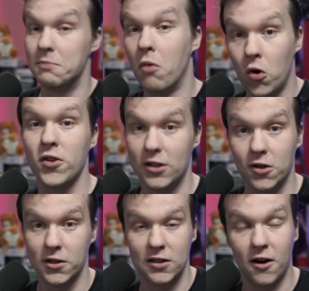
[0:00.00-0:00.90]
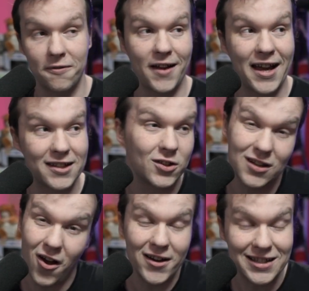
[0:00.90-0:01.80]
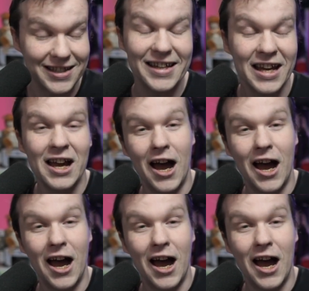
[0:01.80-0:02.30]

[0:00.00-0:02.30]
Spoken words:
more than good enough. And honestly,